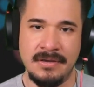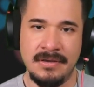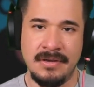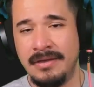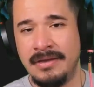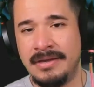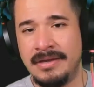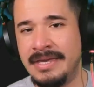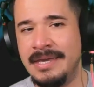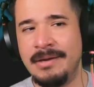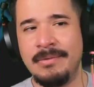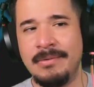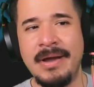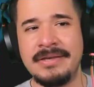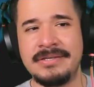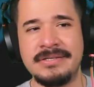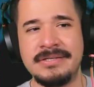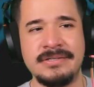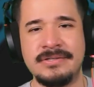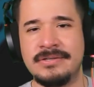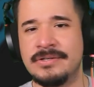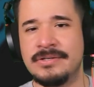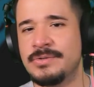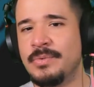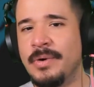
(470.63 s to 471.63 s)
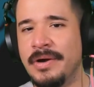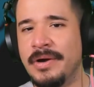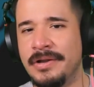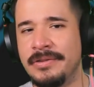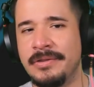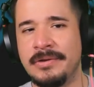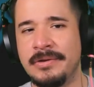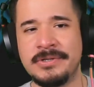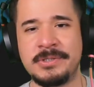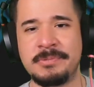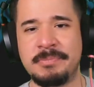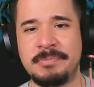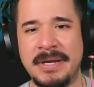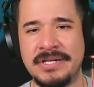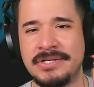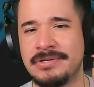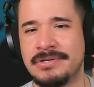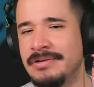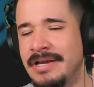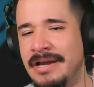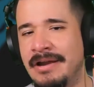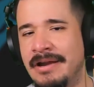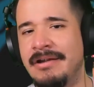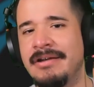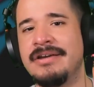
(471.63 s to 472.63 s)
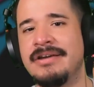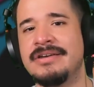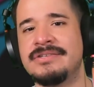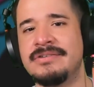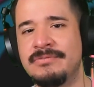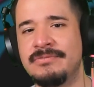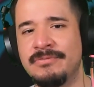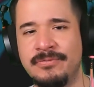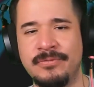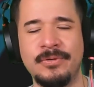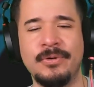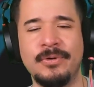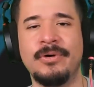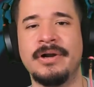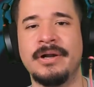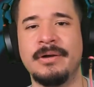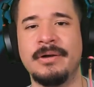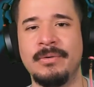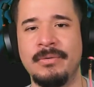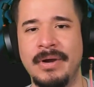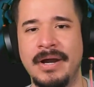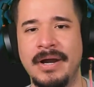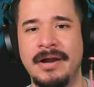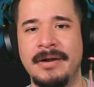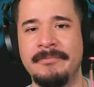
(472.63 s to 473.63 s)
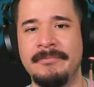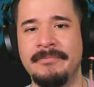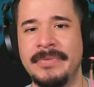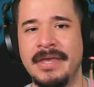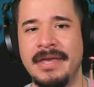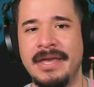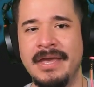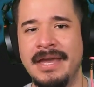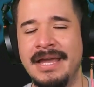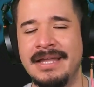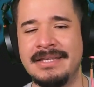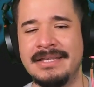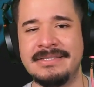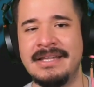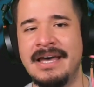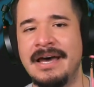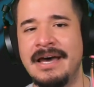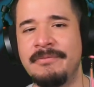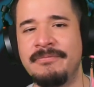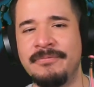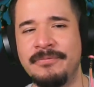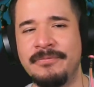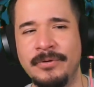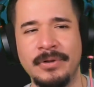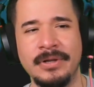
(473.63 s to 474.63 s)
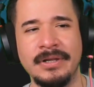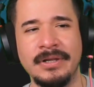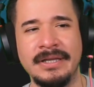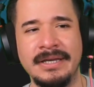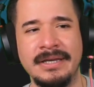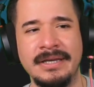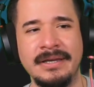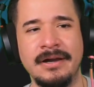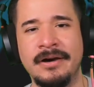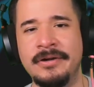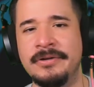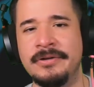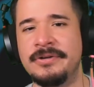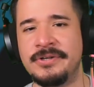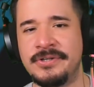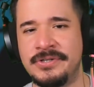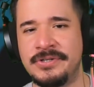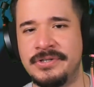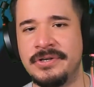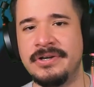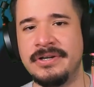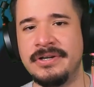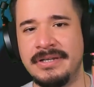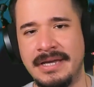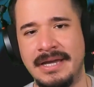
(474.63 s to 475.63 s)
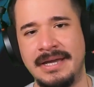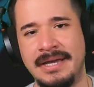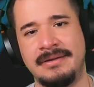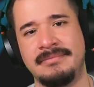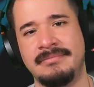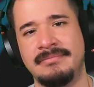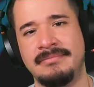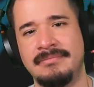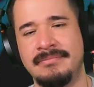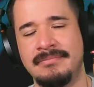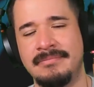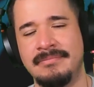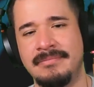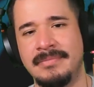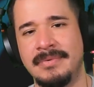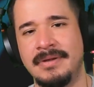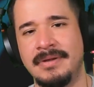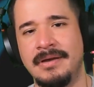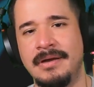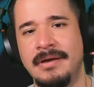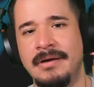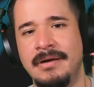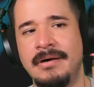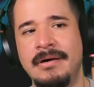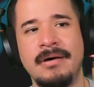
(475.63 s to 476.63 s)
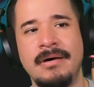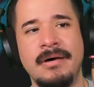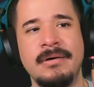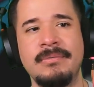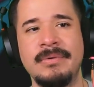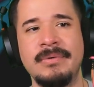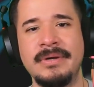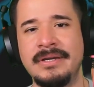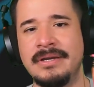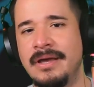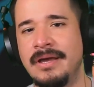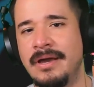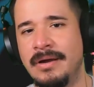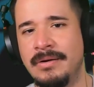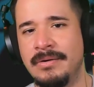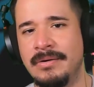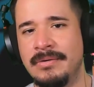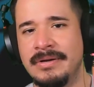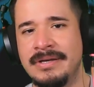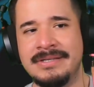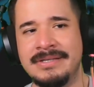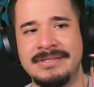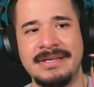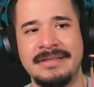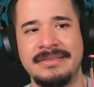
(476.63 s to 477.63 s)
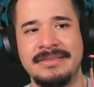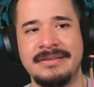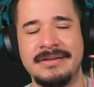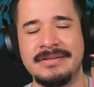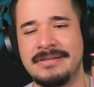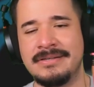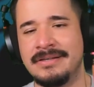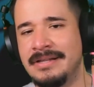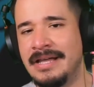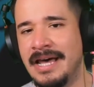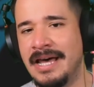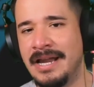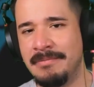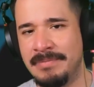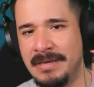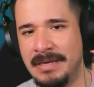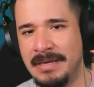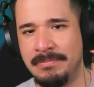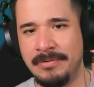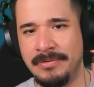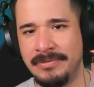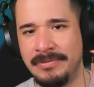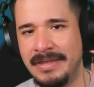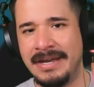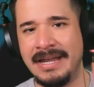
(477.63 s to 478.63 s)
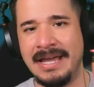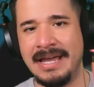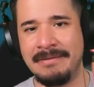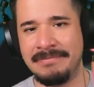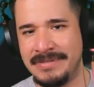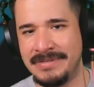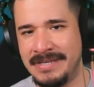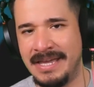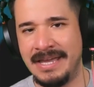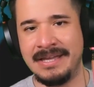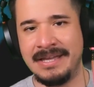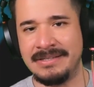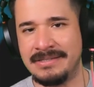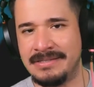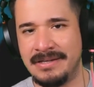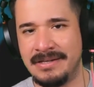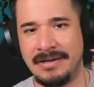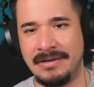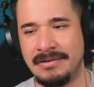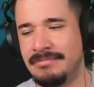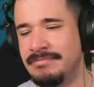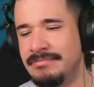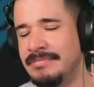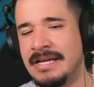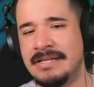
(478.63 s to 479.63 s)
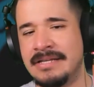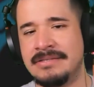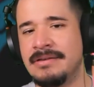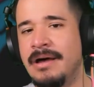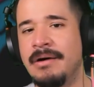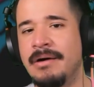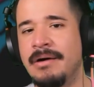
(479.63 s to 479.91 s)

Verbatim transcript: Key West is just one of those special areas in Florida where it's not fully understood yet. All we know is that there's a lot of people that have tans there. That's all